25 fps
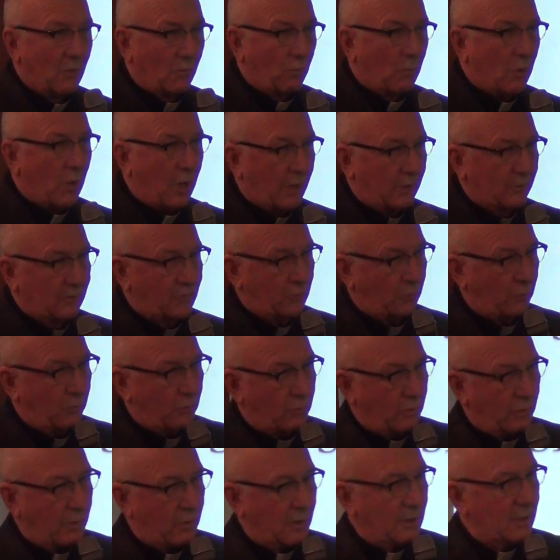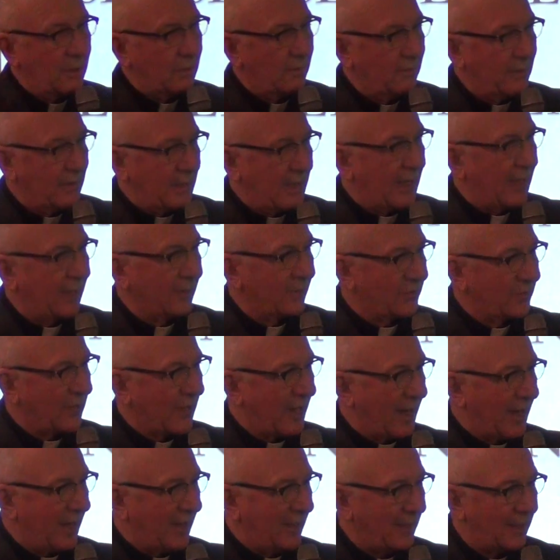walk toward the
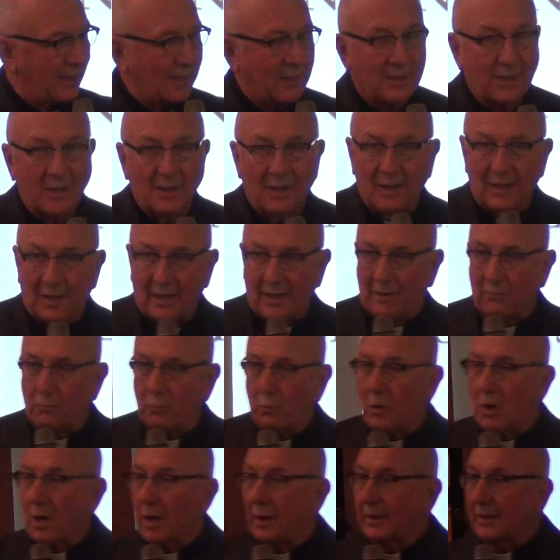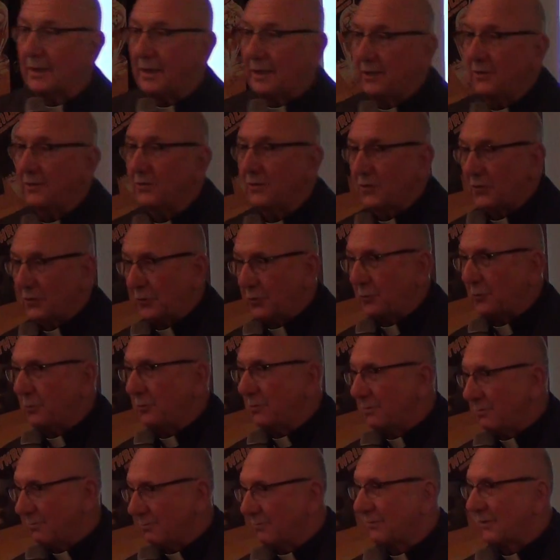anxiety, and walk into
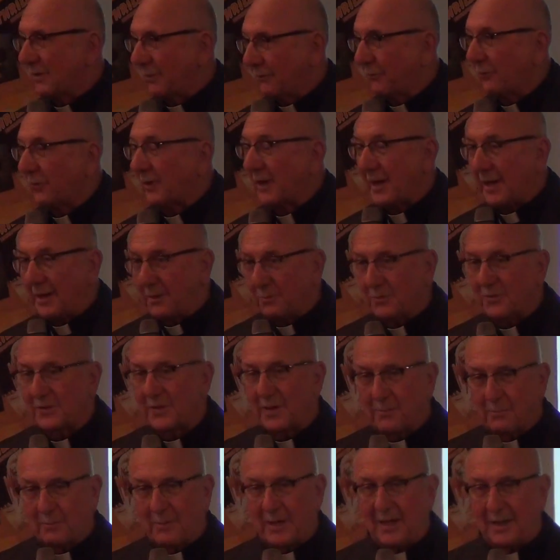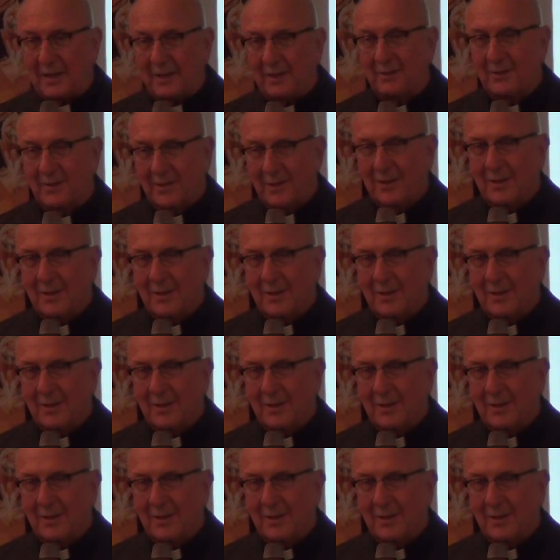the flames that may